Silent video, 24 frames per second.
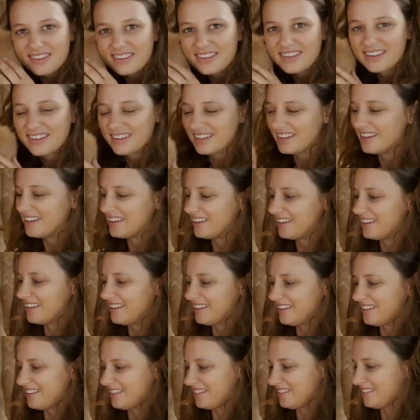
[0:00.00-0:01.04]

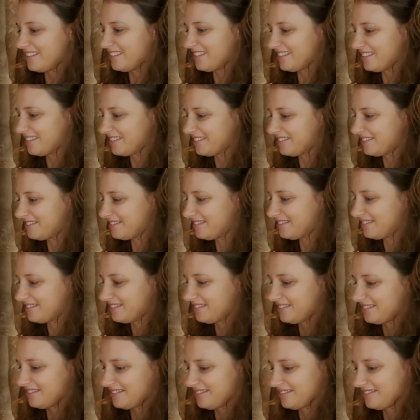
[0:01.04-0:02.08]

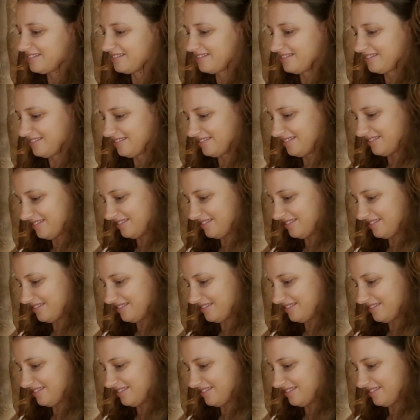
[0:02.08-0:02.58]
(silence)